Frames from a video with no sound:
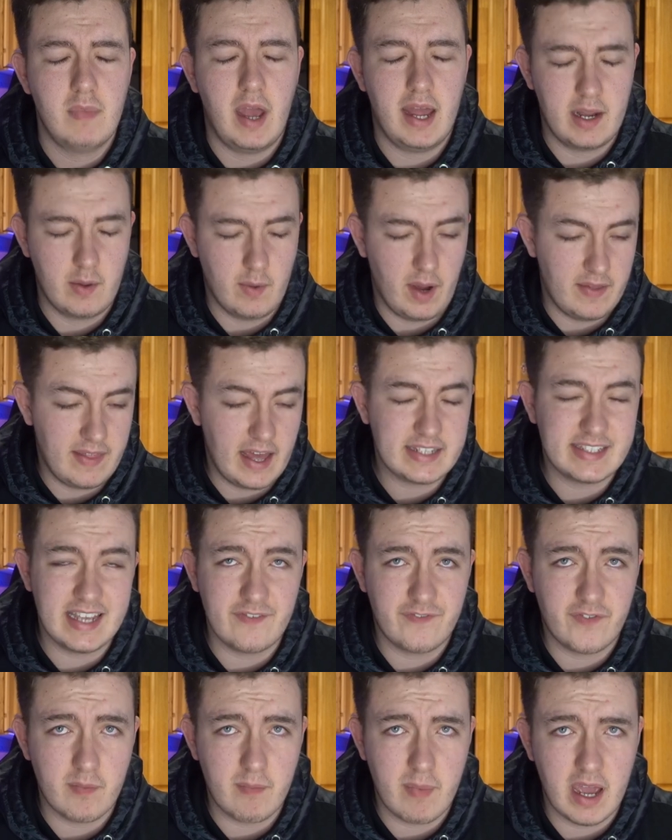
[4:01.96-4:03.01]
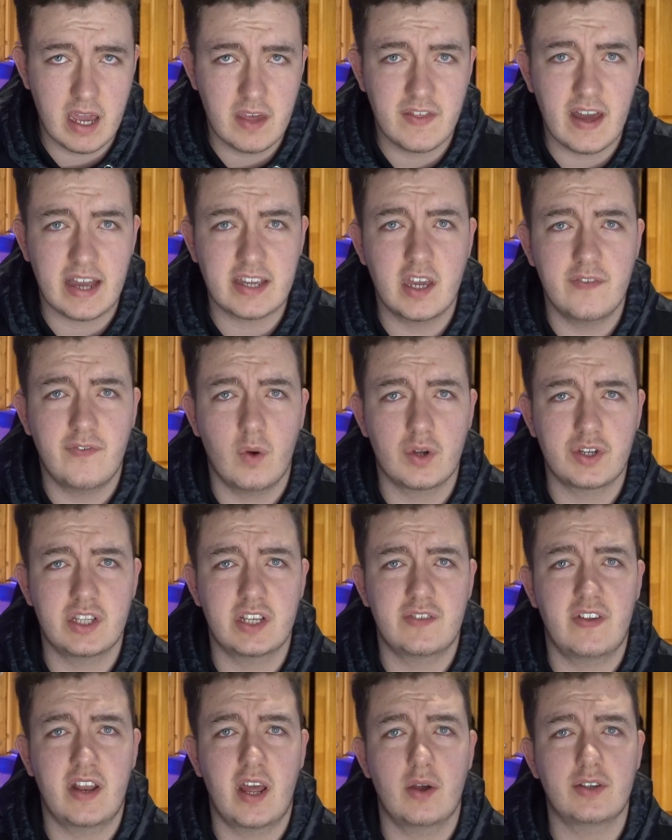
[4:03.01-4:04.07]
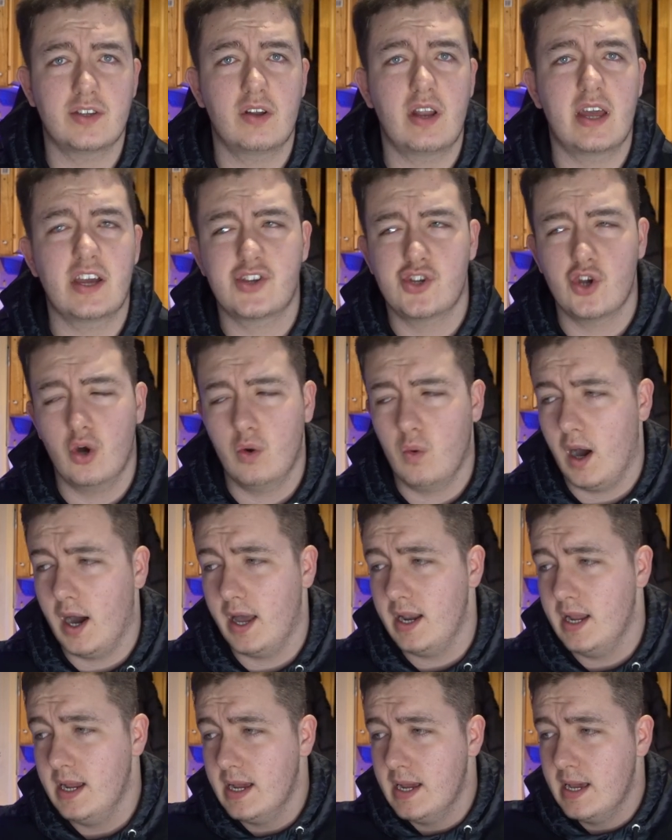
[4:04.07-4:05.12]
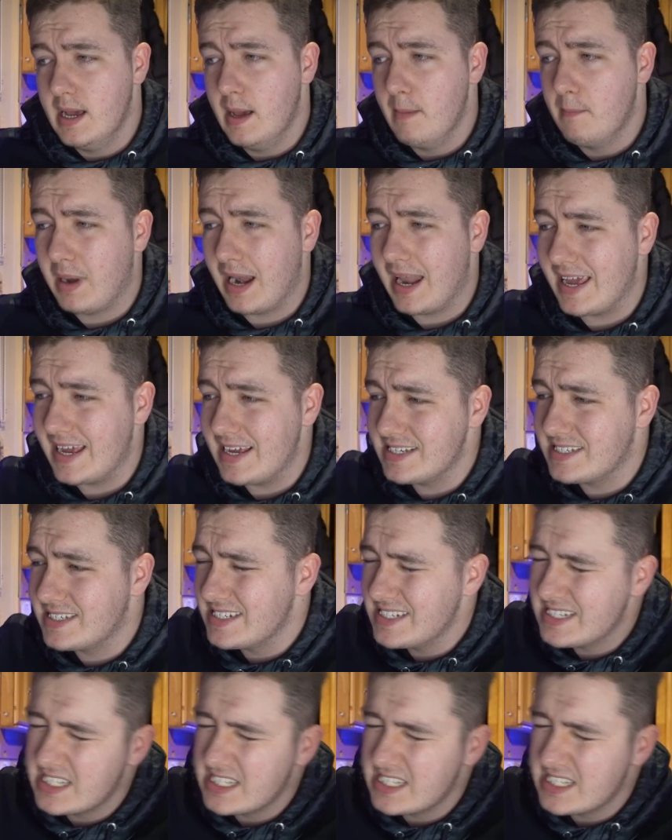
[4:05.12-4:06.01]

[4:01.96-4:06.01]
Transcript: Anyway, that's it from me. Thank you for watching this video. It's only a short one. Please